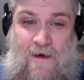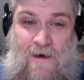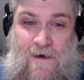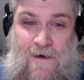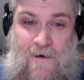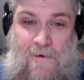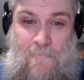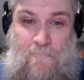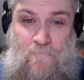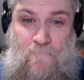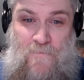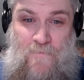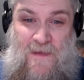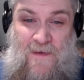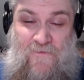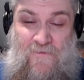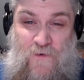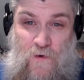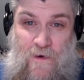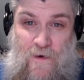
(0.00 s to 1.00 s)

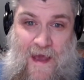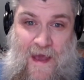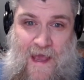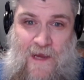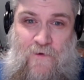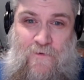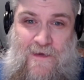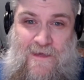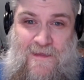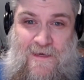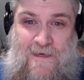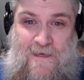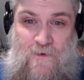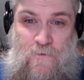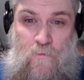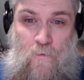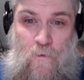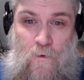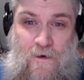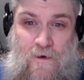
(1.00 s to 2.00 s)
If you're angry that
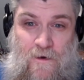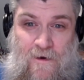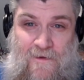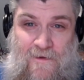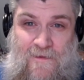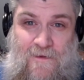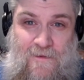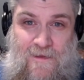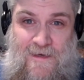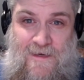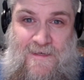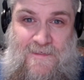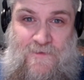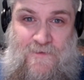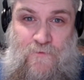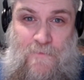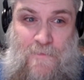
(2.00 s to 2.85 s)
you weren't on the list,